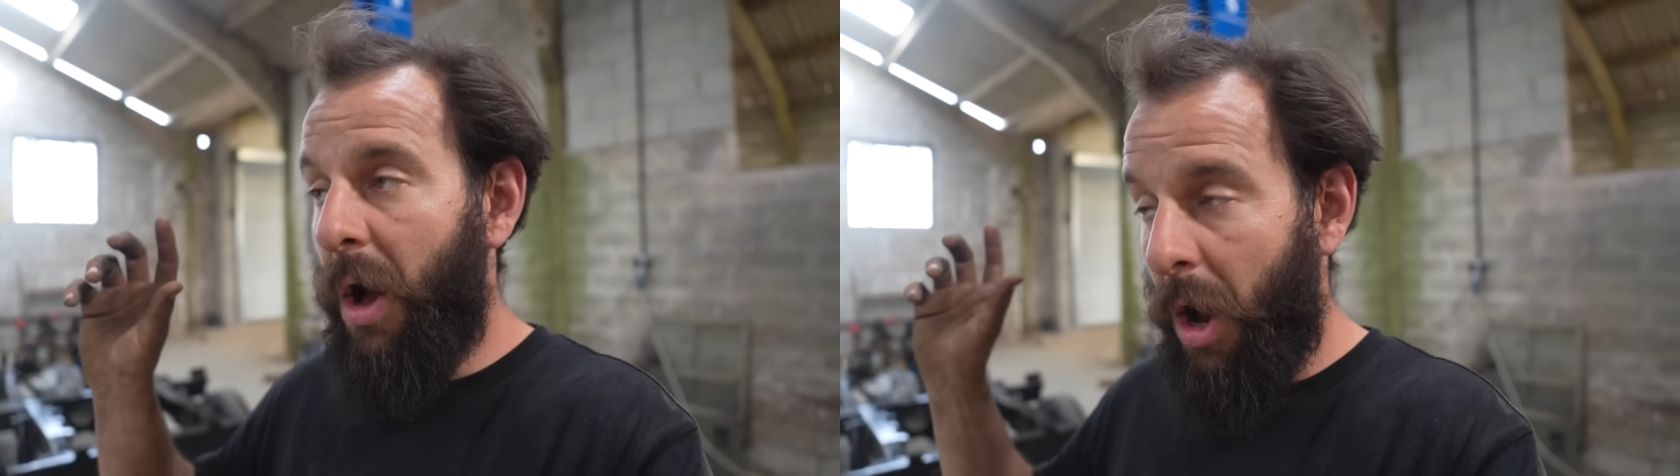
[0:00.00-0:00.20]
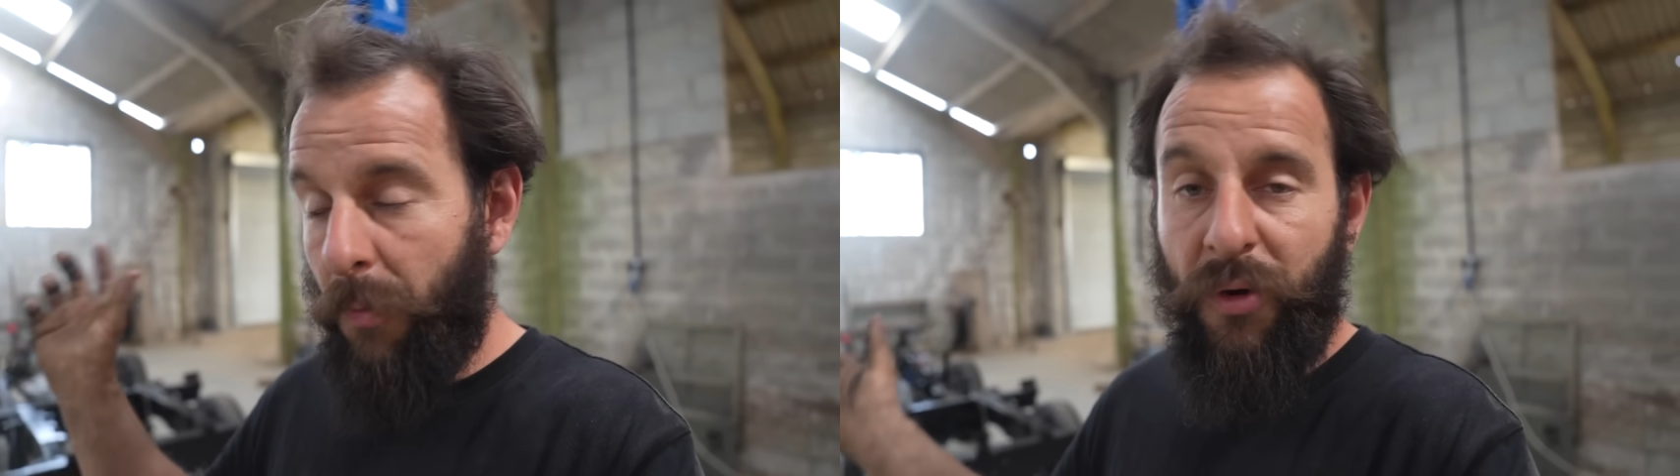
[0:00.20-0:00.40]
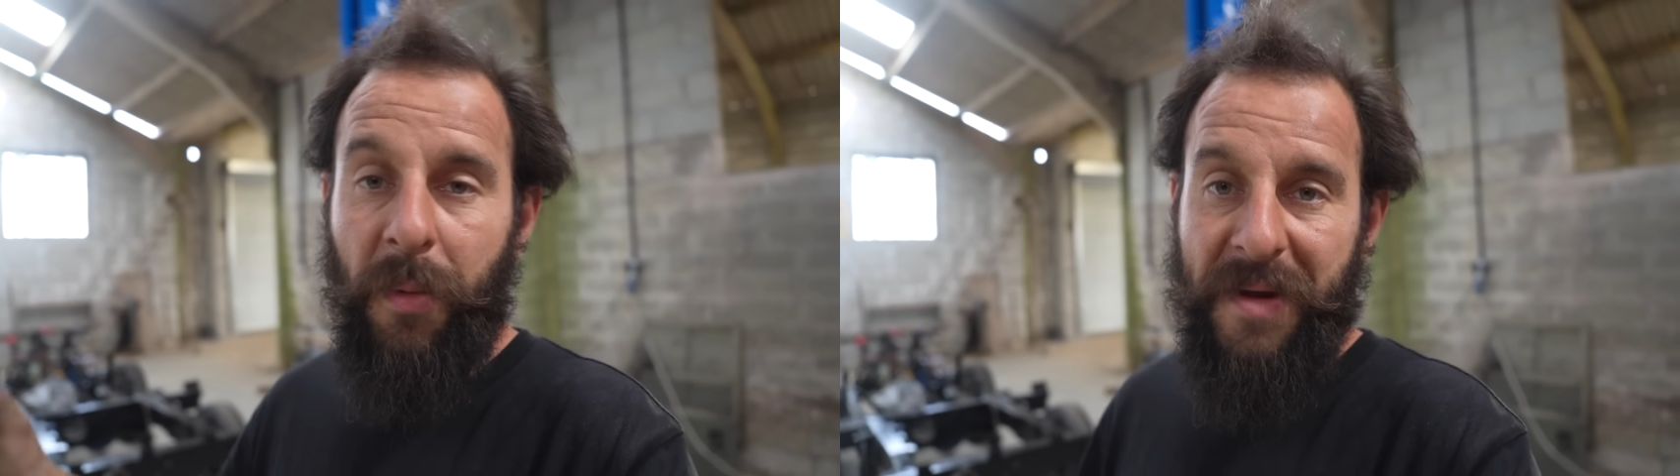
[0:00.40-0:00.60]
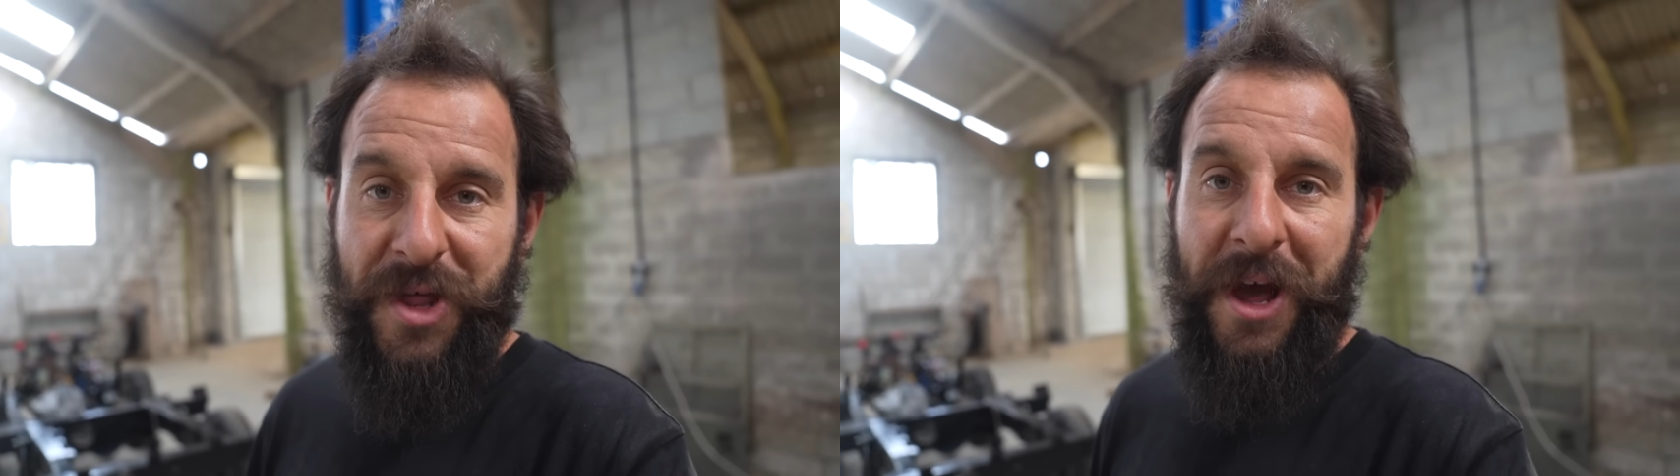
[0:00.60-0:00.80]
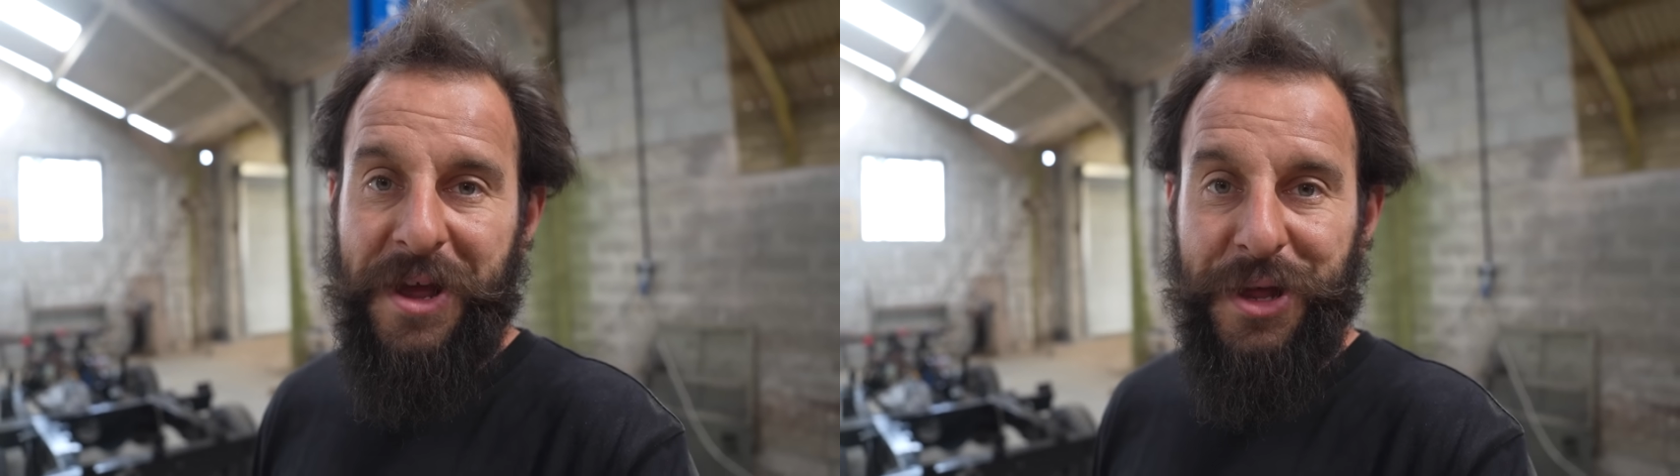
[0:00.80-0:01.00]
I'll probably
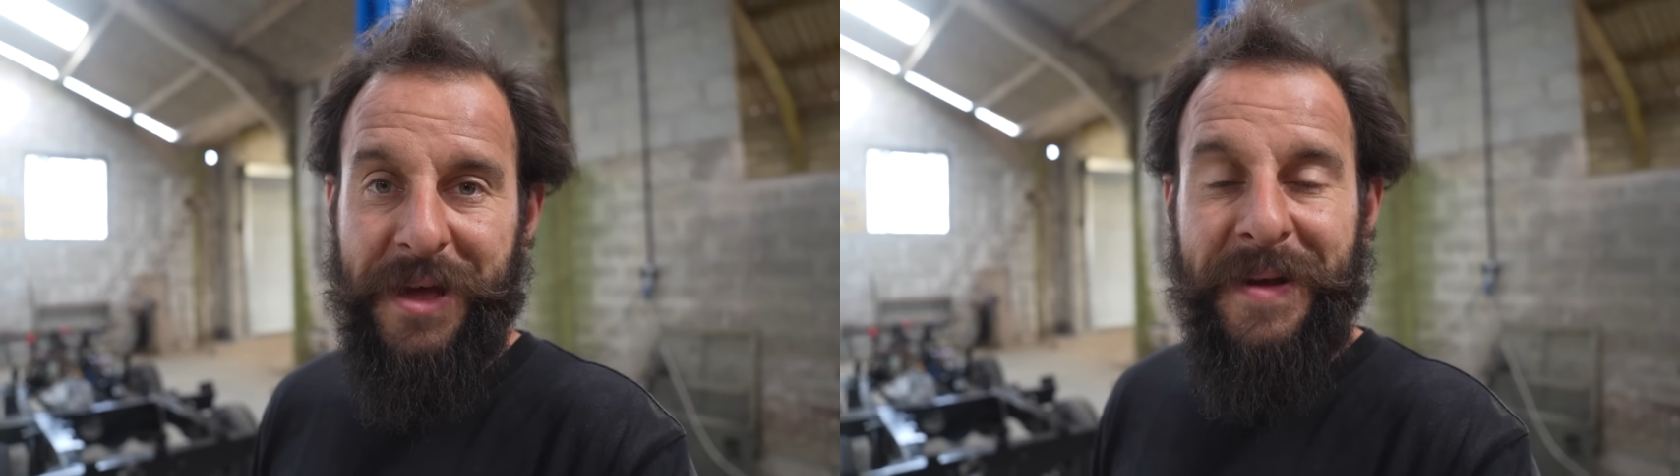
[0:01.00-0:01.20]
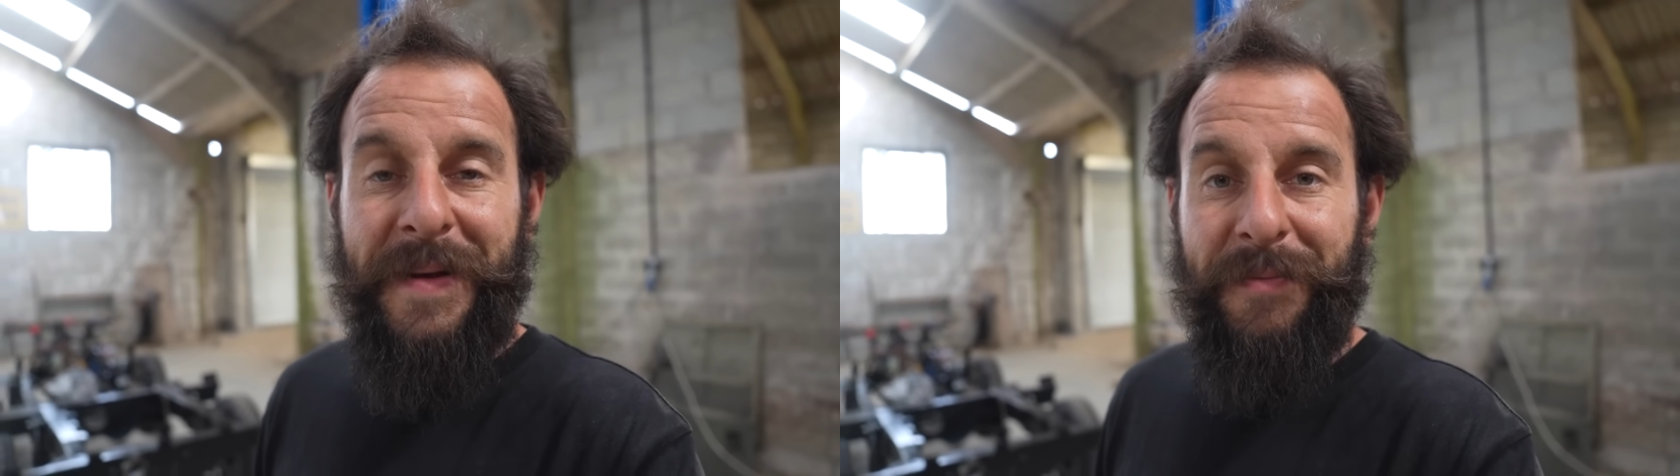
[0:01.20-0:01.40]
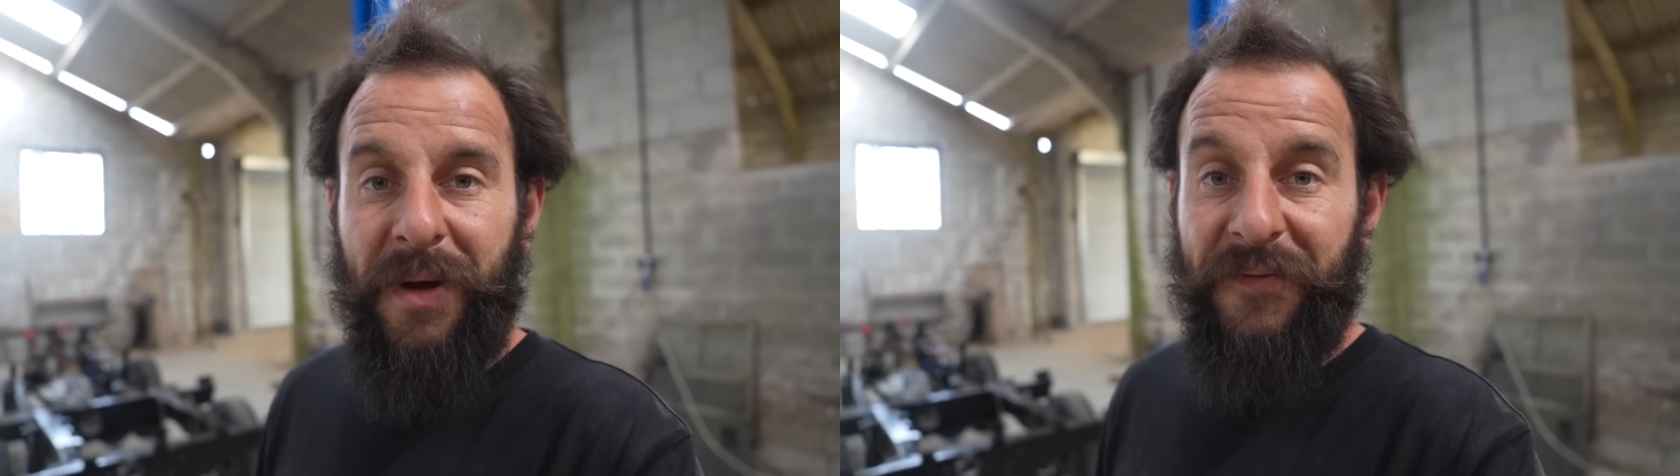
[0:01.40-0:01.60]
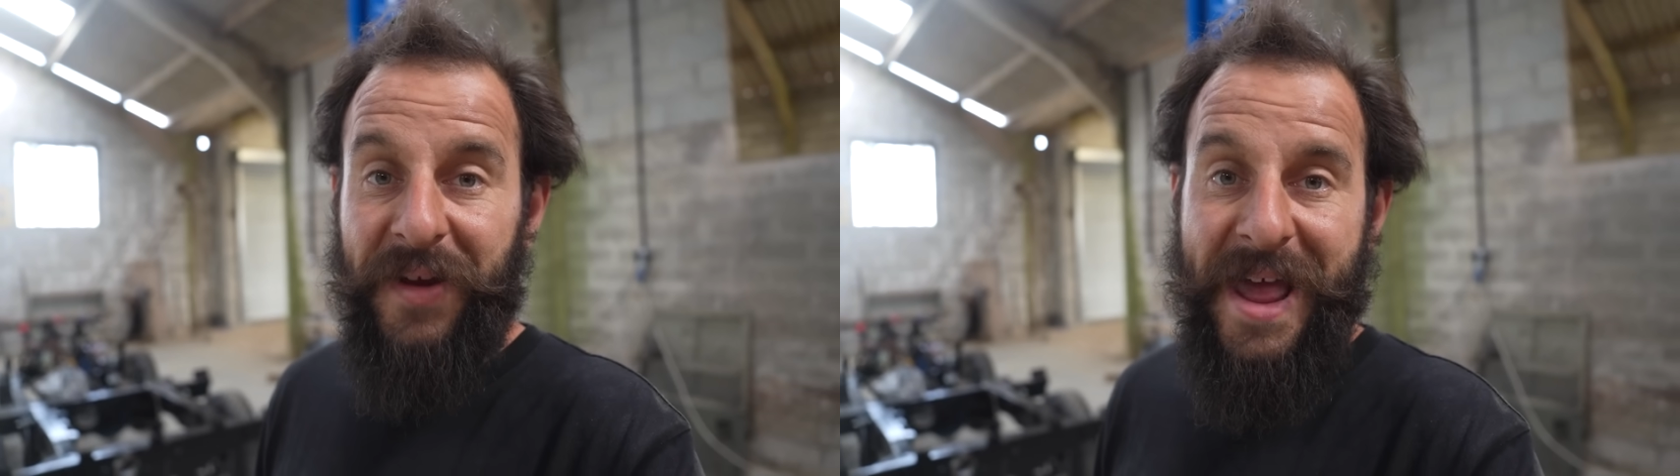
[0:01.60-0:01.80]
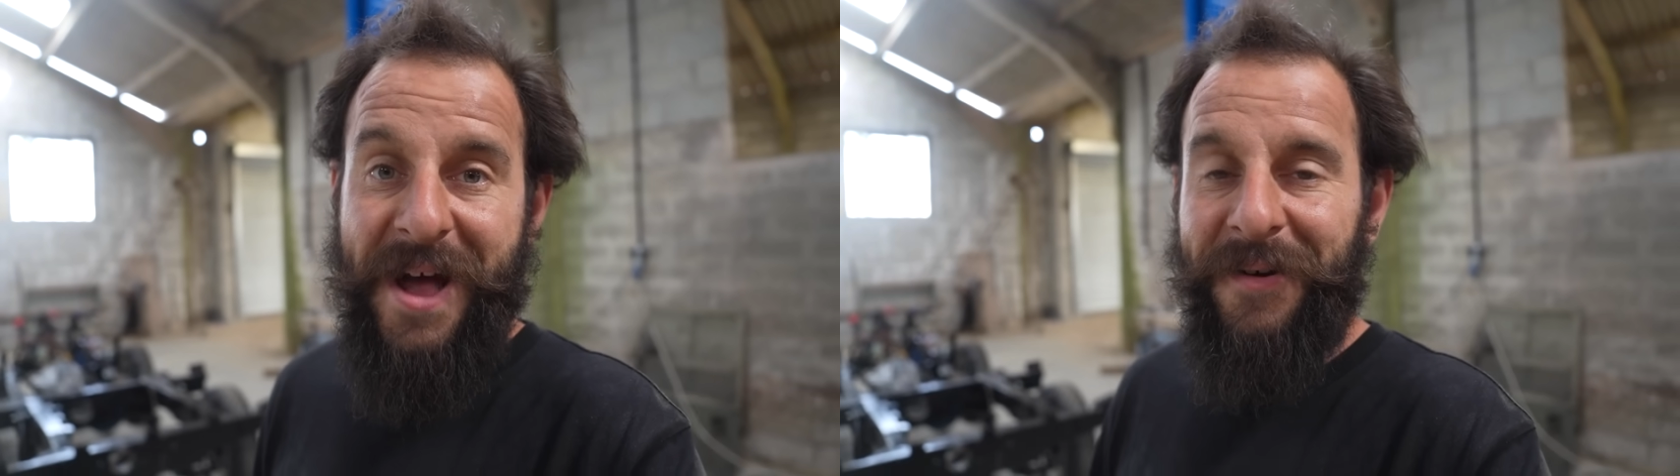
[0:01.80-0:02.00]
change it. But for
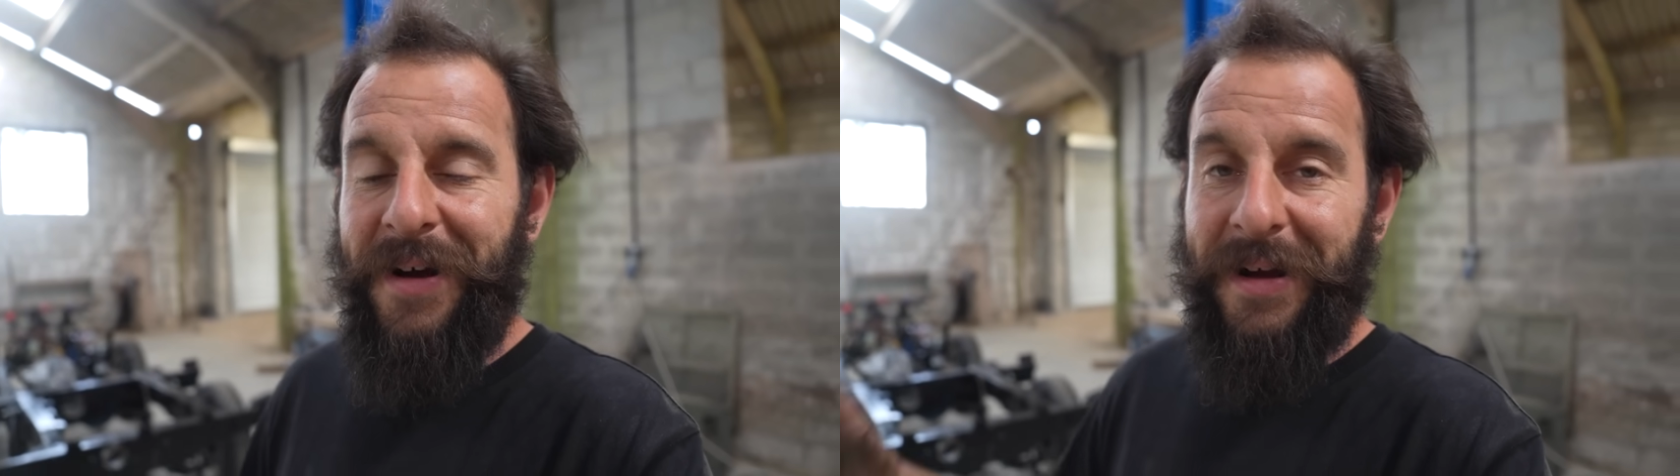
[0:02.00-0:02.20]
now,